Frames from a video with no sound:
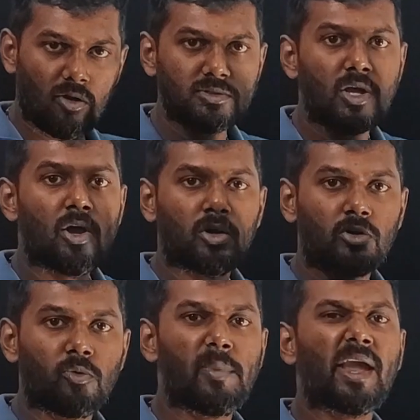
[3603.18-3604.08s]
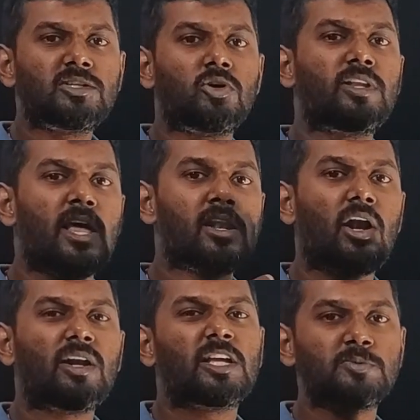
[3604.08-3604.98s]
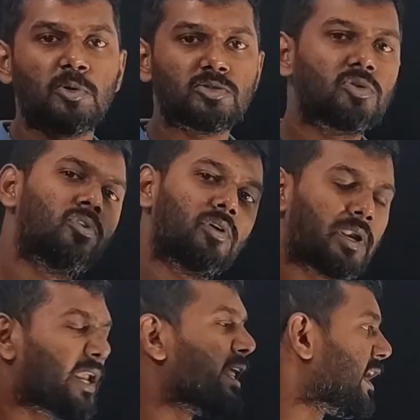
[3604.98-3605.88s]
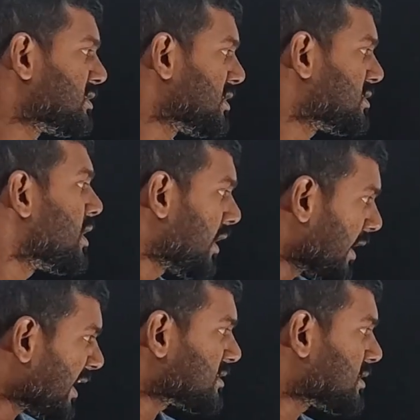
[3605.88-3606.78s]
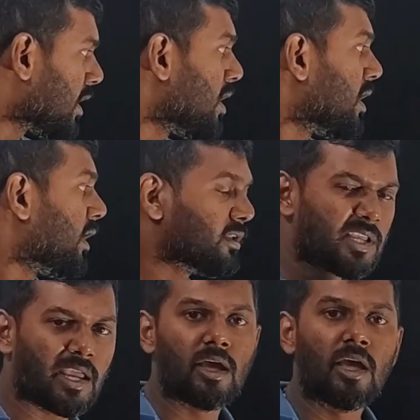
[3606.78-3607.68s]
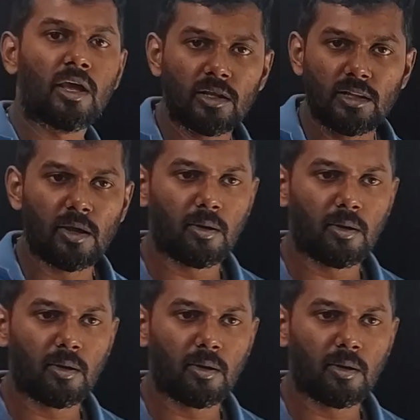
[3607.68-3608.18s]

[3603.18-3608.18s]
gloves to make sure they are not exposed to radiations. Next, see, if